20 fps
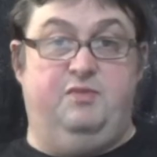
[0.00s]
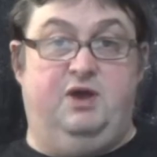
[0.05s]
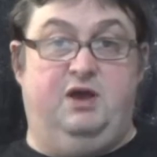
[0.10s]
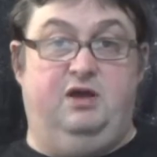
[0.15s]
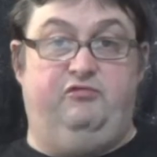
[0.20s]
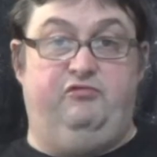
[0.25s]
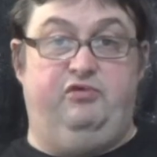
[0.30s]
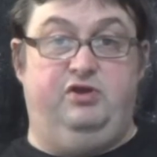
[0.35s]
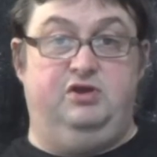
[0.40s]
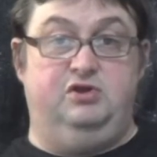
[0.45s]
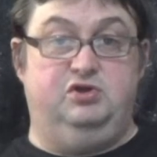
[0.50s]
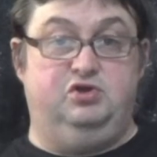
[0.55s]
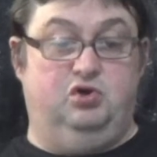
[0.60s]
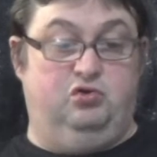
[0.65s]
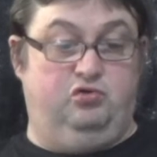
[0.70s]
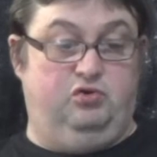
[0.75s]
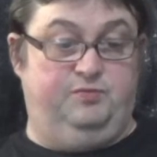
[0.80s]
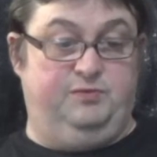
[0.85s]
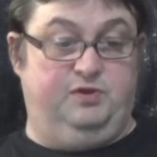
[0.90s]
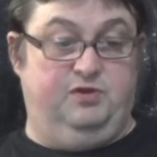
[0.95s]
mile range,
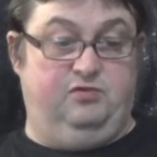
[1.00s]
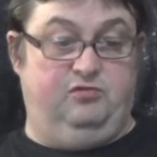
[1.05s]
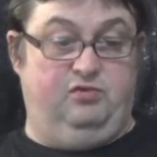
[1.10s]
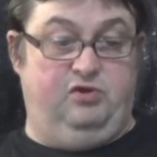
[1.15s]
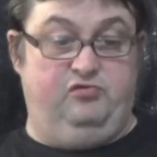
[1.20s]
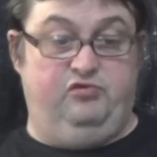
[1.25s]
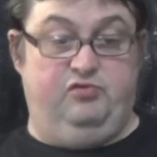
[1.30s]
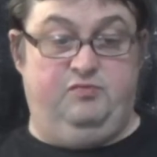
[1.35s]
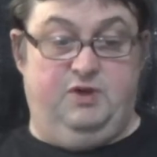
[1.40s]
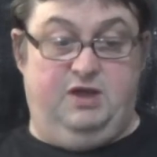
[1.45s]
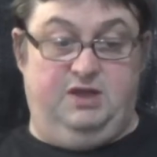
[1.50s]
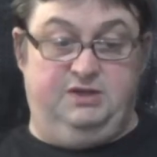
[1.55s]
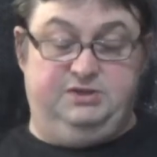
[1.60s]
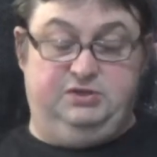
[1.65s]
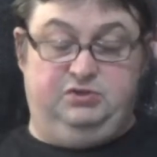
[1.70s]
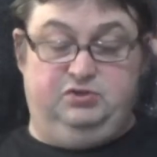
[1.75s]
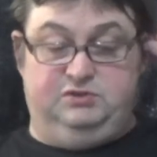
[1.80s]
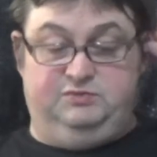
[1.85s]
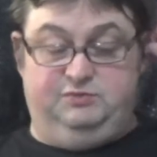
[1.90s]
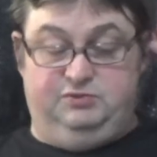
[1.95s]
or up to 300 miles it
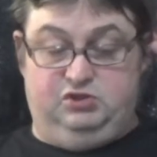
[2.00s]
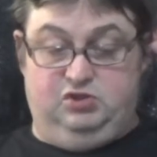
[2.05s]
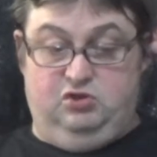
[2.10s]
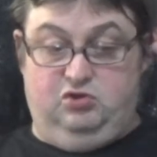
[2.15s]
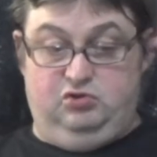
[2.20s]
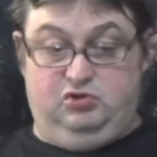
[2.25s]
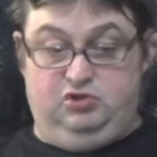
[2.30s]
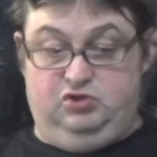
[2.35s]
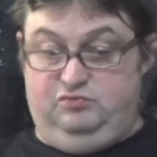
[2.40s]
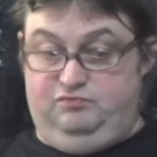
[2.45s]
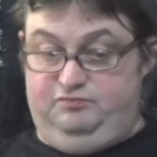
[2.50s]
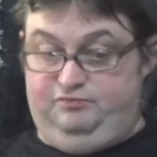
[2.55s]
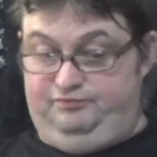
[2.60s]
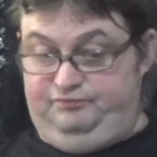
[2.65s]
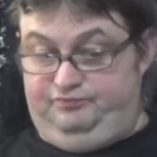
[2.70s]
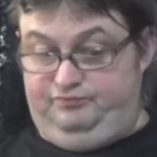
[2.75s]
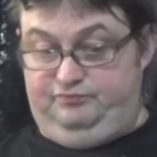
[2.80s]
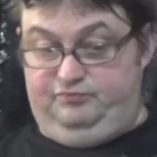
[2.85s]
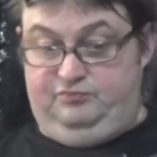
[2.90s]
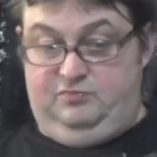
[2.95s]
does per charge.
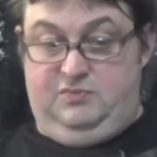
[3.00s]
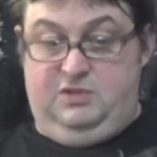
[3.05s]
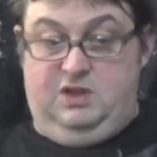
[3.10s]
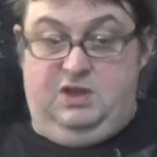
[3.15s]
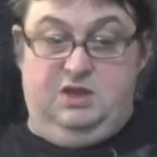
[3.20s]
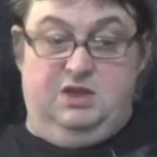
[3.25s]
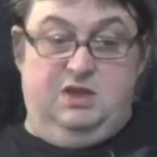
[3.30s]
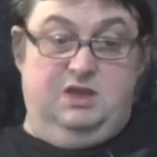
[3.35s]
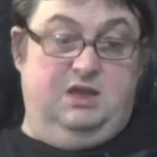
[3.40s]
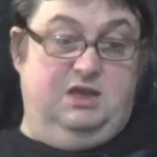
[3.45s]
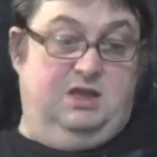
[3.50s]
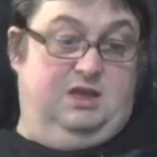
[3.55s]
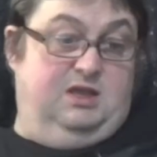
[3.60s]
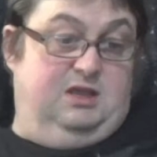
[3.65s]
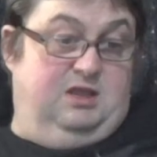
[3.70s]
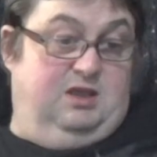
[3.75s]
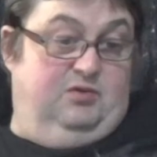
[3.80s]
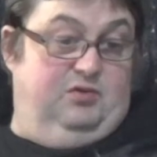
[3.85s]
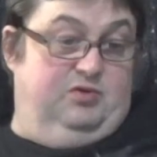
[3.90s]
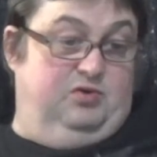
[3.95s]

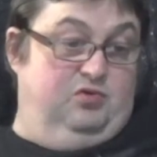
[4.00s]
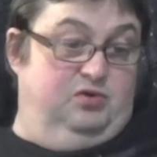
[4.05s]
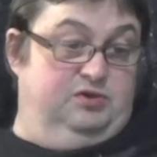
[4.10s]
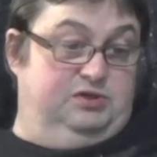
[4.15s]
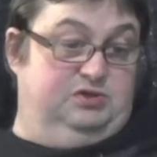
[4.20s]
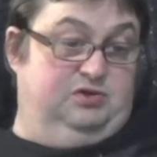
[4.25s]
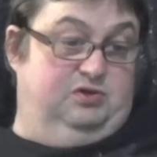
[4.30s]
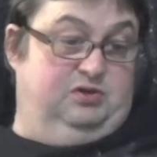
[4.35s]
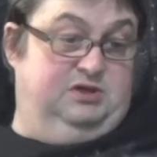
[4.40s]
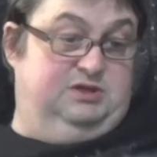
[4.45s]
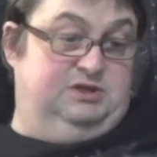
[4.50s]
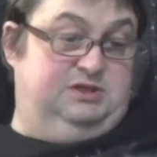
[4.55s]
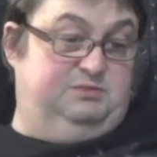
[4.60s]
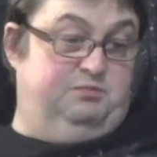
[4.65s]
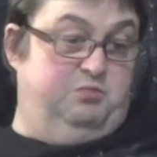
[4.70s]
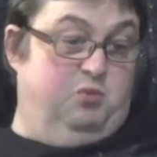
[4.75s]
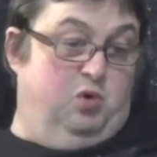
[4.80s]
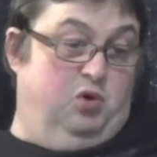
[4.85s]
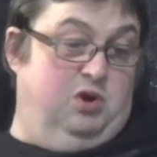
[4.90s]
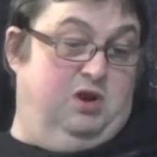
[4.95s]
Now I know it's got a
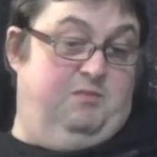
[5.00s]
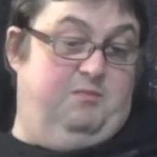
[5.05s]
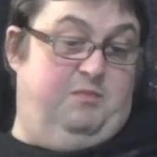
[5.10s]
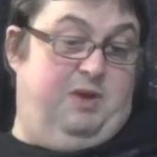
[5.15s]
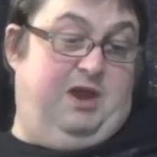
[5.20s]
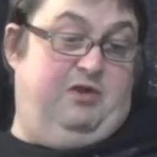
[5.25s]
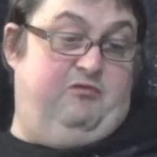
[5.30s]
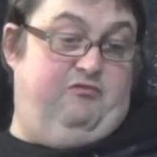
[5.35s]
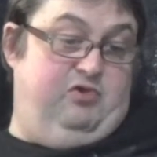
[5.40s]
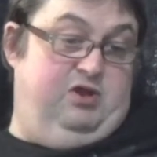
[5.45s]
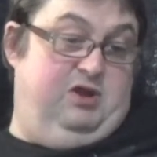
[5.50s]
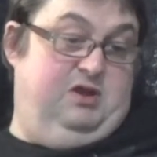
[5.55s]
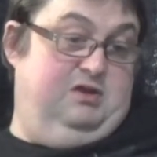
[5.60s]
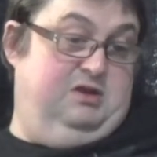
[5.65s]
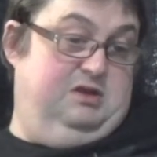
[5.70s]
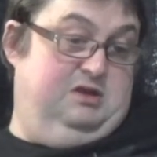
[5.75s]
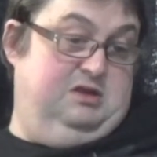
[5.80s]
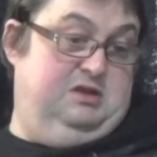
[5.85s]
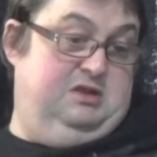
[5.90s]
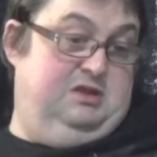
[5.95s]
smaller battery
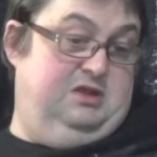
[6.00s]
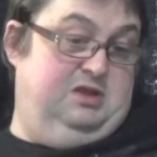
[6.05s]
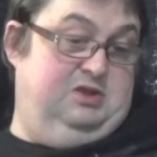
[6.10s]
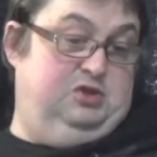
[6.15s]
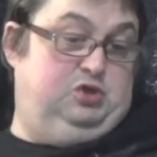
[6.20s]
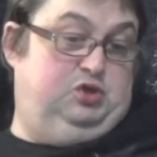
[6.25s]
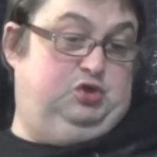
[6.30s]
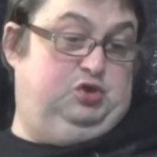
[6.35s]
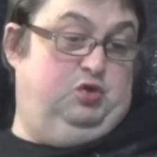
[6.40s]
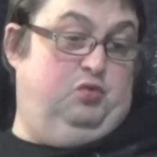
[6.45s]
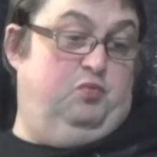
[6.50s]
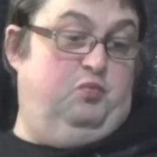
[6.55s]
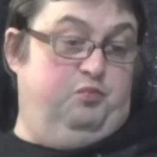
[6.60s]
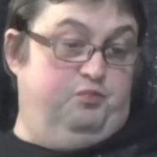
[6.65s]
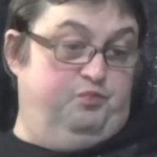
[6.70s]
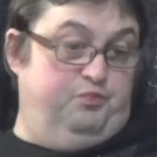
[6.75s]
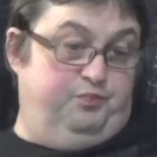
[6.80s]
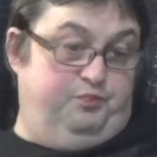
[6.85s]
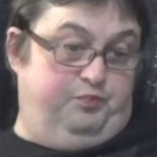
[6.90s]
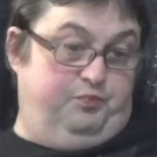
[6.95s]
than some,
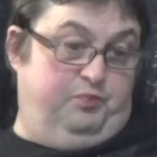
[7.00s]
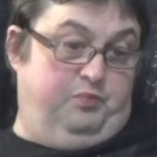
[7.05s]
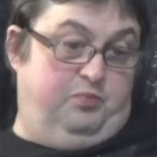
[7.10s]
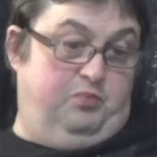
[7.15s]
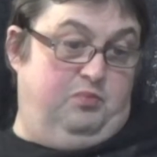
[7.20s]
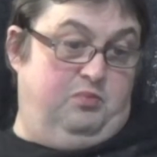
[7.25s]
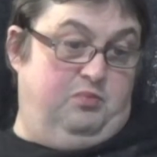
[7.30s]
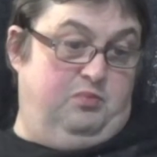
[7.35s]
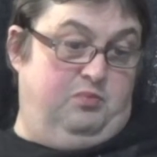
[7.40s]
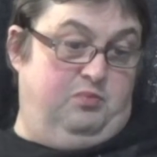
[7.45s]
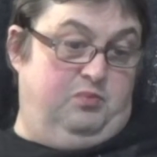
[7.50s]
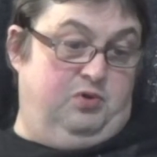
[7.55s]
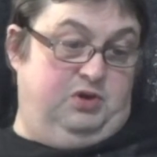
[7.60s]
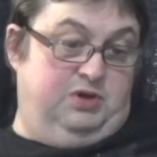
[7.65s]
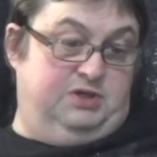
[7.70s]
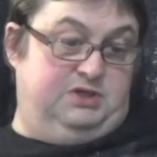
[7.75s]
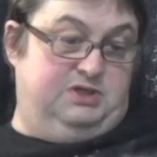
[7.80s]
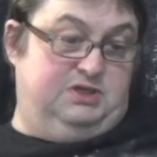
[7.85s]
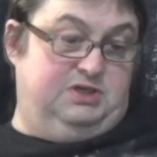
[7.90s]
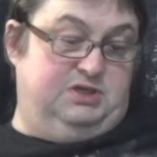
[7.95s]
but
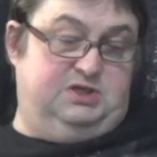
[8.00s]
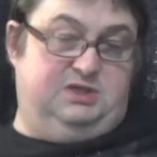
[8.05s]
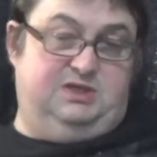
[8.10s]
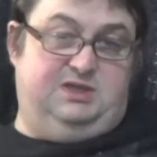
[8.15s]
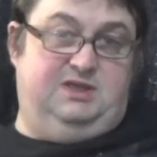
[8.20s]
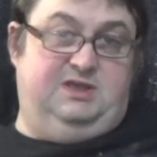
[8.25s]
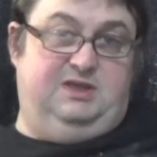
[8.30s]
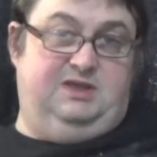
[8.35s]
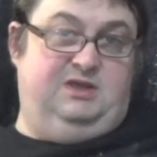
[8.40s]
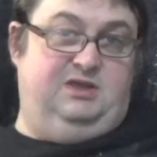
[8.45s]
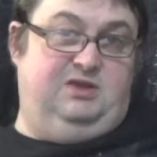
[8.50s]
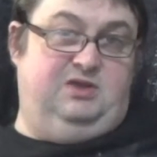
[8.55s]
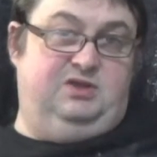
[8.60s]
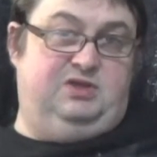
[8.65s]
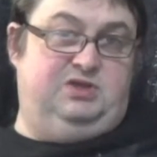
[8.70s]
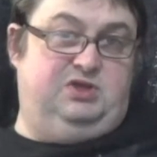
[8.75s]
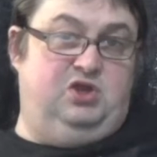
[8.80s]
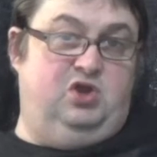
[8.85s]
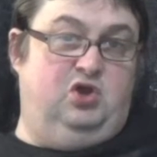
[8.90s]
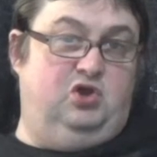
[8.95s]
it's just
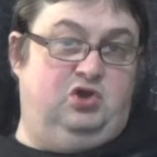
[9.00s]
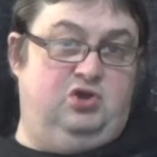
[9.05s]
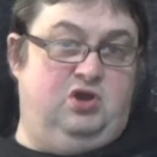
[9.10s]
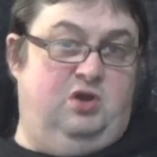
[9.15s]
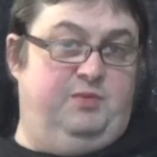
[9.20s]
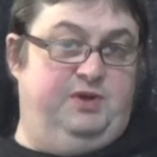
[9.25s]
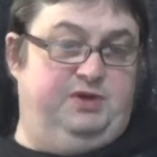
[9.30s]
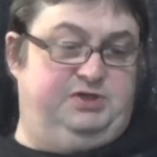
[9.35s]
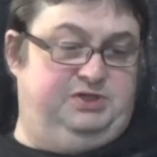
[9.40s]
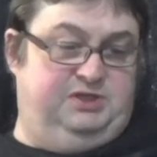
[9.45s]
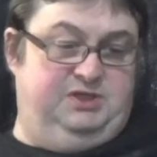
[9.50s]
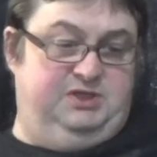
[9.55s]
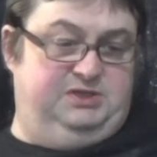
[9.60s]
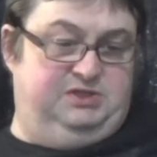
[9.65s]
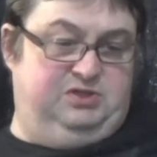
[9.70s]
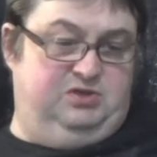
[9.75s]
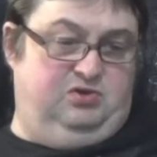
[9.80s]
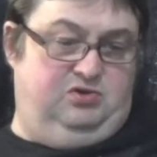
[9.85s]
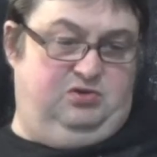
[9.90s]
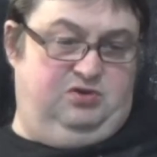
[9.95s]
it's the ergonomics of this
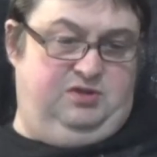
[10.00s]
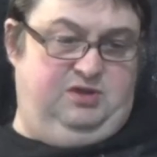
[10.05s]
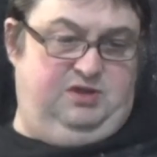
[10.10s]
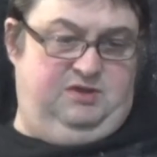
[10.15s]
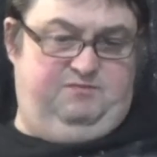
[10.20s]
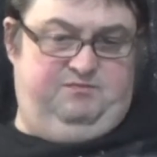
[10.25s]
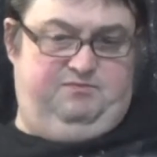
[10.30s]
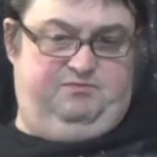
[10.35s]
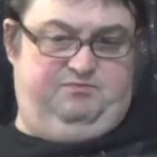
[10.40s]
car, the